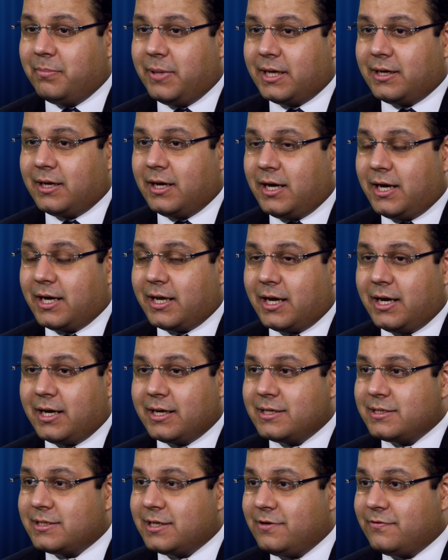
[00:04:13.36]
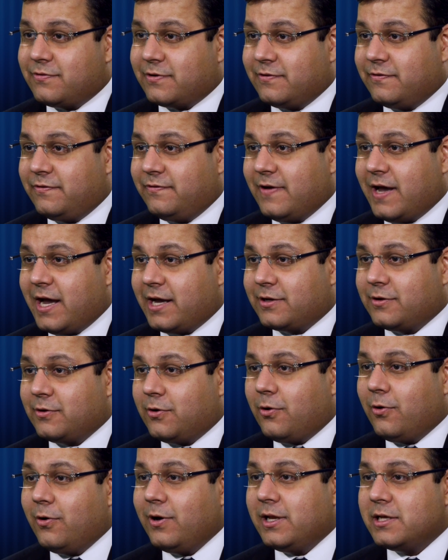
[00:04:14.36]
But I can tell you for a
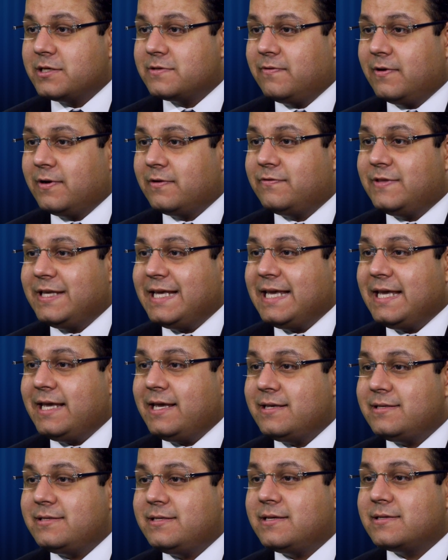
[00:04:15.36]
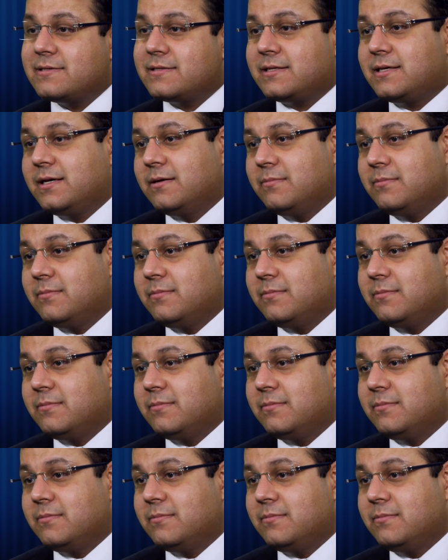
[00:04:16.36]
fact, oil is one of the easiest